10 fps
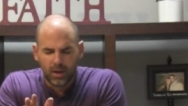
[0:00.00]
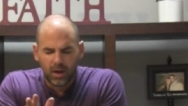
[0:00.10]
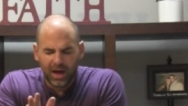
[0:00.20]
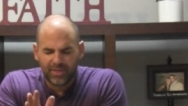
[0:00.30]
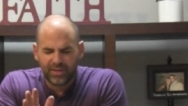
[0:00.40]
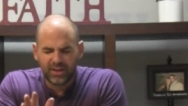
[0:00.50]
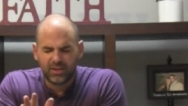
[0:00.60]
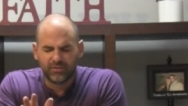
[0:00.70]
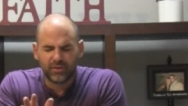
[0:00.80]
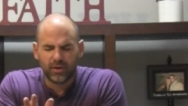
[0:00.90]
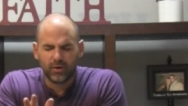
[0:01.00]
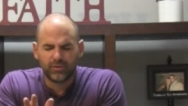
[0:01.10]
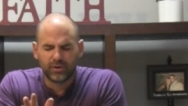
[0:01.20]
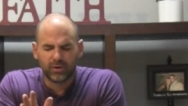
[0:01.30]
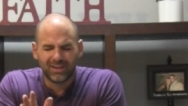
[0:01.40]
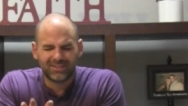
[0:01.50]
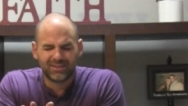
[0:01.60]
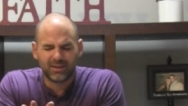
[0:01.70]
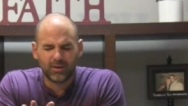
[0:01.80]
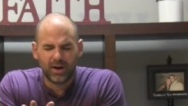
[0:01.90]
I thank you for those that are
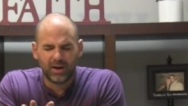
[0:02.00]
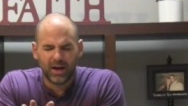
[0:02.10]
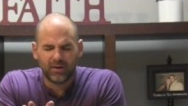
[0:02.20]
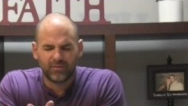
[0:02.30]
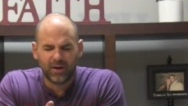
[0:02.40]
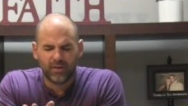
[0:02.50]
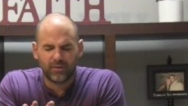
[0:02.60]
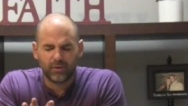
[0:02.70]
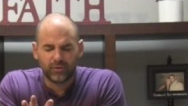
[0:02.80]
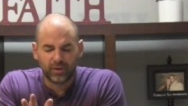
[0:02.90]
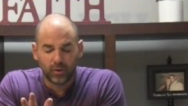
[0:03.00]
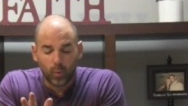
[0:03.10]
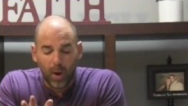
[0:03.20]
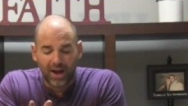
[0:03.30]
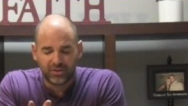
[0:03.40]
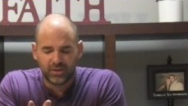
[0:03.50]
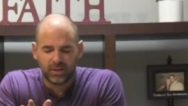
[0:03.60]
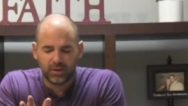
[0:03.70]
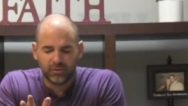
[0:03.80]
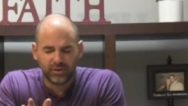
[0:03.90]
listening right now, Father, those that are watching,
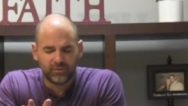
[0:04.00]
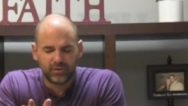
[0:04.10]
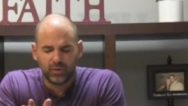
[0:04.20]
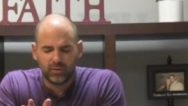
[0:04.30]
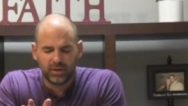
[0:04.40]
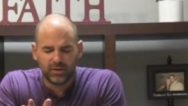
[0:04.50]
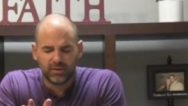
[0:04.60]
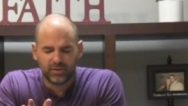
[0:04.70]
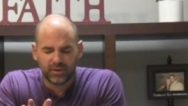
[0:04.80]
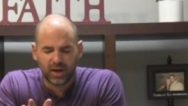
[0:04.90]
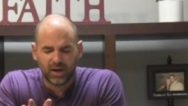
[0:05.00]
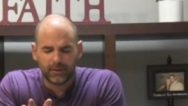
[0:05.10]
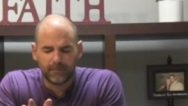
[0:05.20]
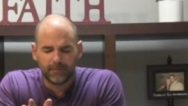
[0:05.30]
those that have tuned into this, God.